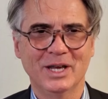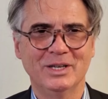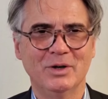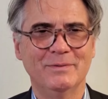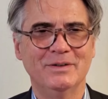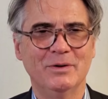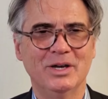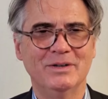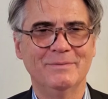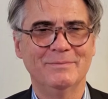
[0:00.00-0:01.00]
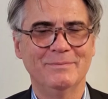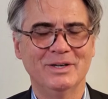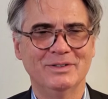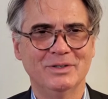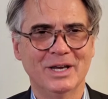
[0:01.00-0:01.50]
Hello everyone.
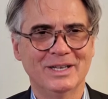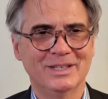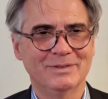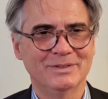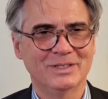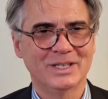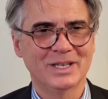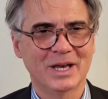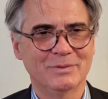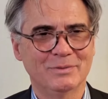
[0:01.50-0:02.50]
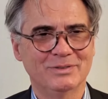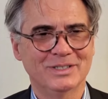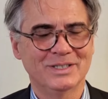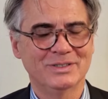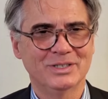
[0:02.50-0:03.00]
Today, I'm
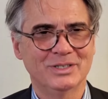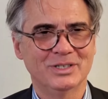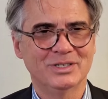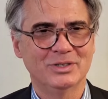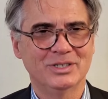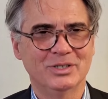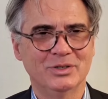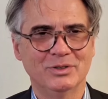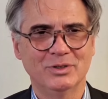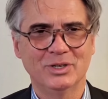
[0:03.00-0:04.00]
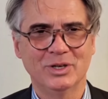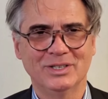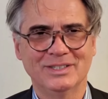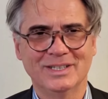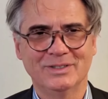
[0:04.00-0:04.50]
thrilled to introduce you to a
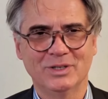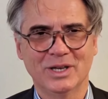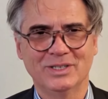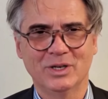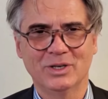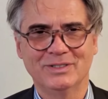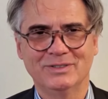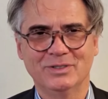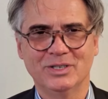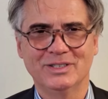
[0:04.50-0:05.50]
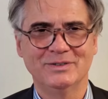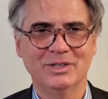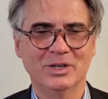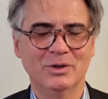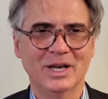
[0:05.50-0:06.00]
course that will unlock the doors
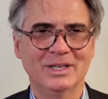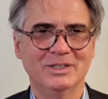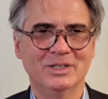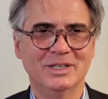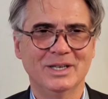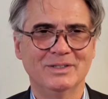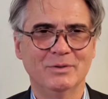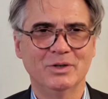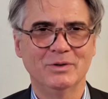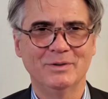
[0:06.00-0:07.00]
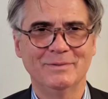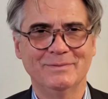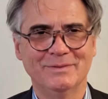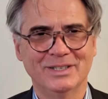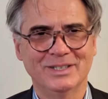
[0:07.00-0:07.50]
to our interconnected world.
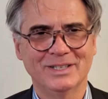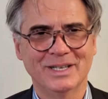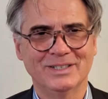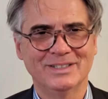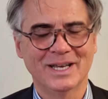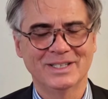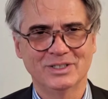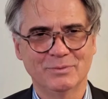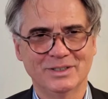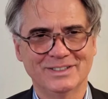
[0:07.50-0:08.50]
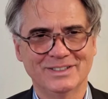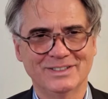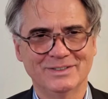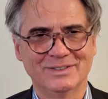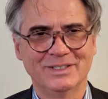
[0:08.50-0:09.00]
International
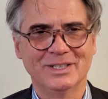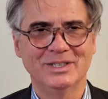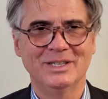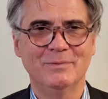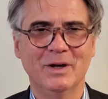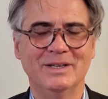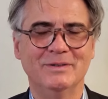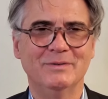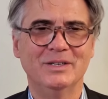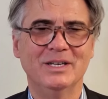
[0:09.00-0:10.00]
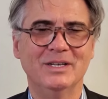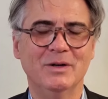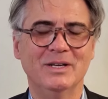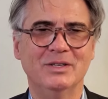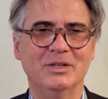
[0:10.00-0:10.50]
Business. Spanning three
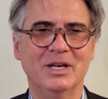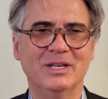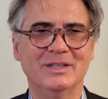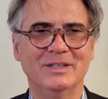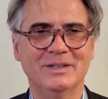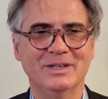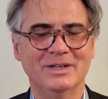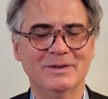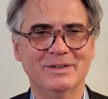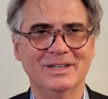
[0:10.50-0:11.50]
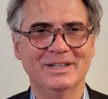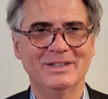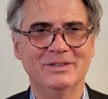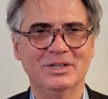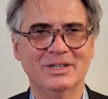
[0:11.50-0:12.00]
semester credits, this
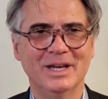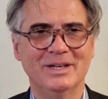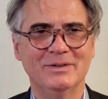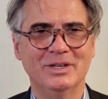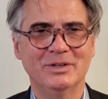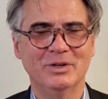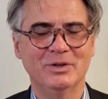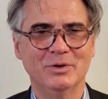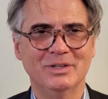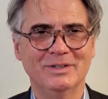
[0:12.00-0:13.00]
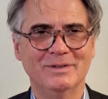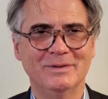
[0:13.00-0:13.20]
isn't just any regular course.